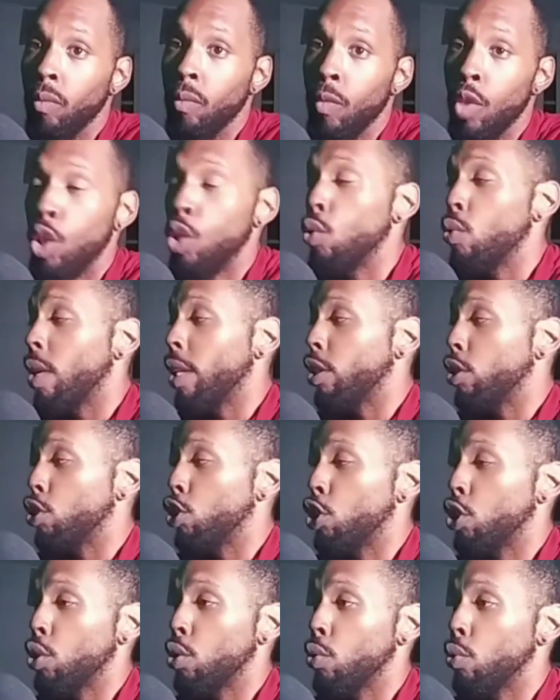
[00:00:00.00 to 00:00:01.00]
You'd rather
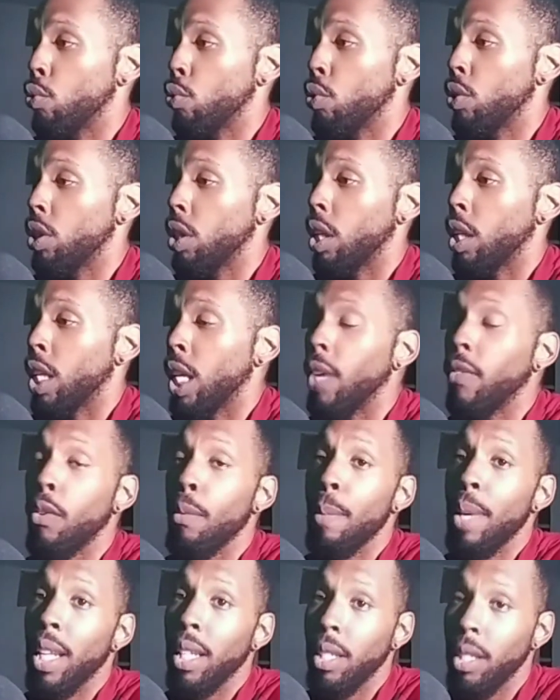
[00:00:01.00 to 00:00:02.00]
choose
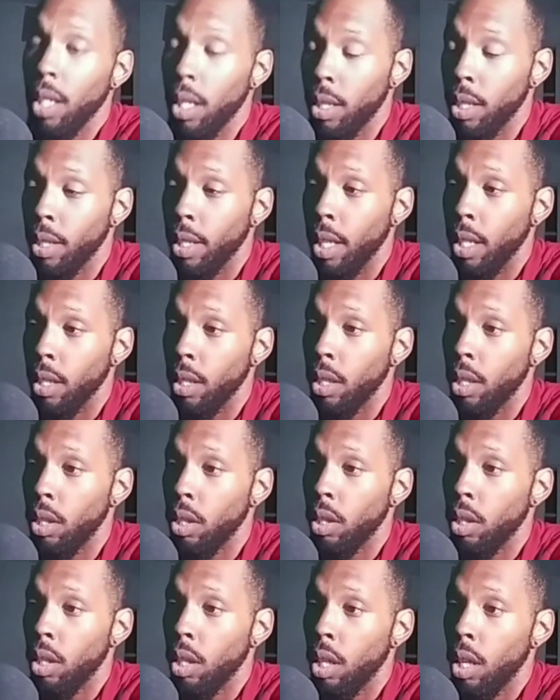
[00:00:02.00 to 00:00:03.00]
government
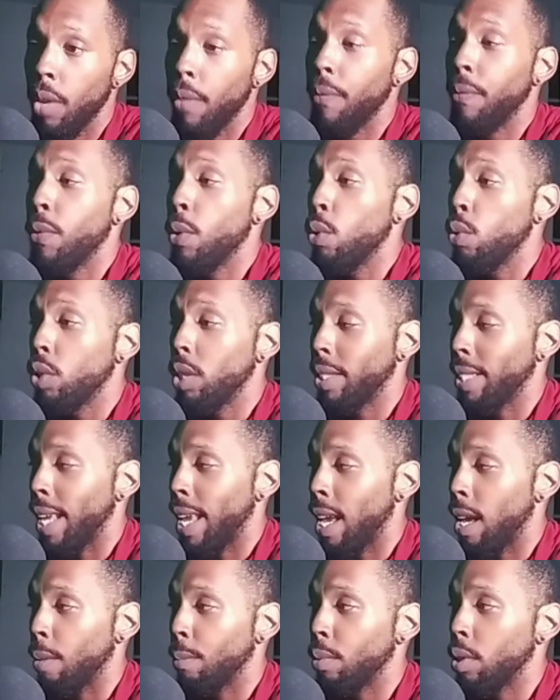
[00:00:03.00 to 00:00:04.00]
assistance, food
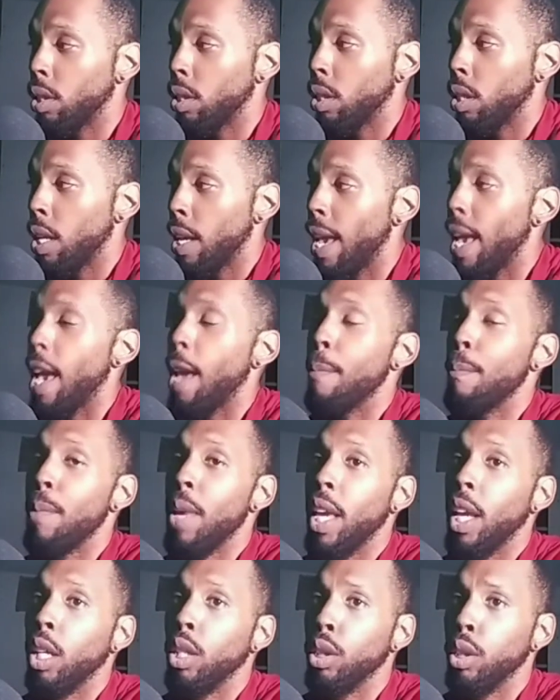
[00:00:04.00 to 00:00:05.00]
stamps, and
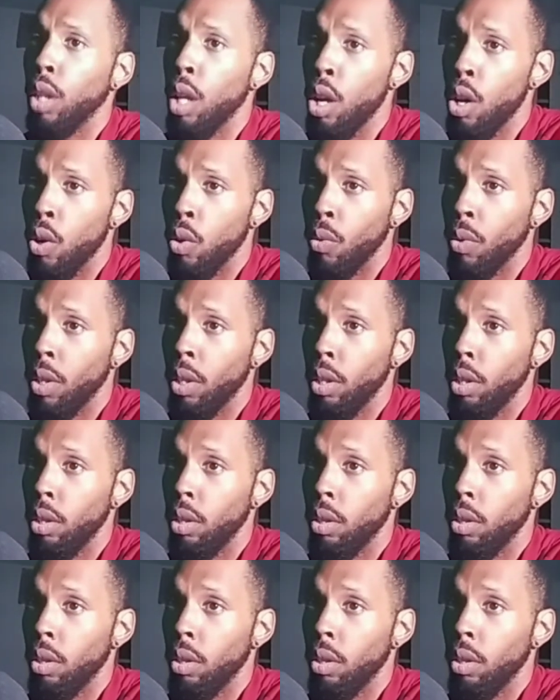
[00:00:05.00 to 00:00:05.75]
being alone